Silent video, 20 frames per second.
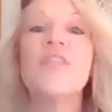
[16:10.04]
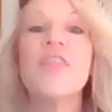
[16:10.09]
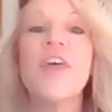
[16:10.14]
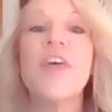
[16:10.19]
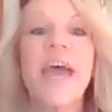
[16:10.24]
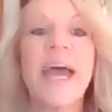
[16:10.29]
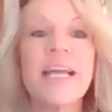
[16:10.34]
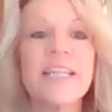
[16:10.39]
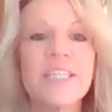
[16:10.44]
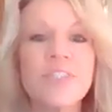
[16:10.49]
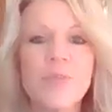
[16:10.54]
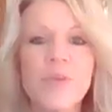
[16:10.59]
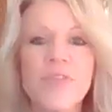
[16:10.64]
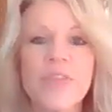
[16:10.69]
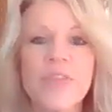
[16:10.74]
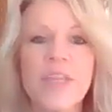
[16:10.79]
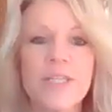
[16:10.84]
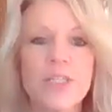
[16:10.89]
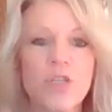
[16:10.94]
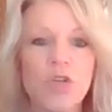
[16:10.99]
that's when
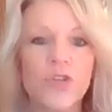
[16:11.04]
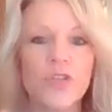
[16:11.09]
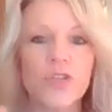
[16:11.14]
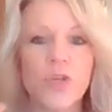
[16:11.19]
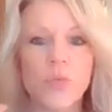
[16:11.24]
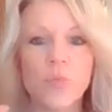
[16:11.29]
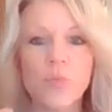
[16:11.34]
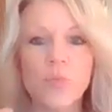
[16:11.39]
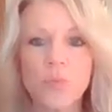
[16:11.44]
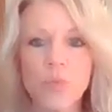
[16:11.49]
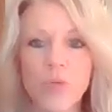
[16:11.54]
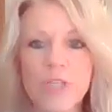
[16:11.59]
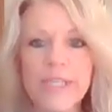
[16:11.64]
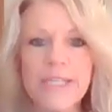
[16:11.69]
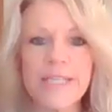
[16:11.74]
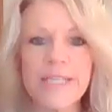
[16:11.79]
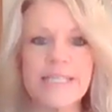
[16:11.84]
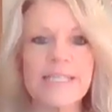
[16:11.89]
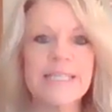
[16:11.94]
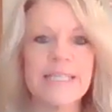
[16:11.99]
things are going to
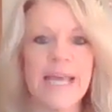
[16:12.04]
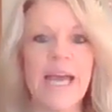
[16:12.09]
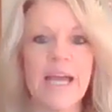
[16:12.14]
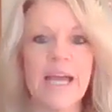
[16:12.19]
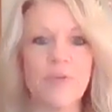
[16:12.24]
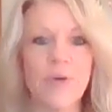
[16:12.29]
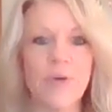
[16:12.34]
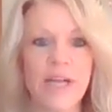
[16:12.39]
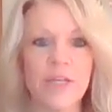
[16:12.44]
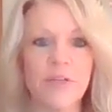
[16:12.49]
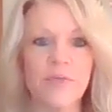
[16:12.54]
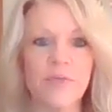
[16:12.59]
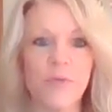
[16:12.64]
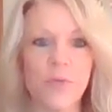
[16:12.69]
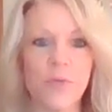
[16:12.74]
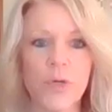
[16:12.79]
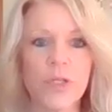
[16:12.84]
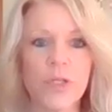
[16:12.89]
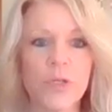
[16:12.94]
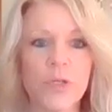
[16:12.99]
really skyrocket
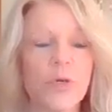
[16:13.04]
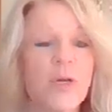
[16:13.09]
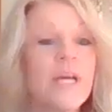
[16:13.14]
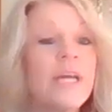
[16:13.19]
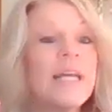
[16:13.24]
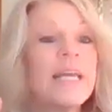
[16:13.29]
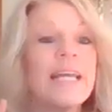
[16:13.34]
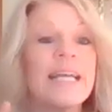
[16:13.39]
for you.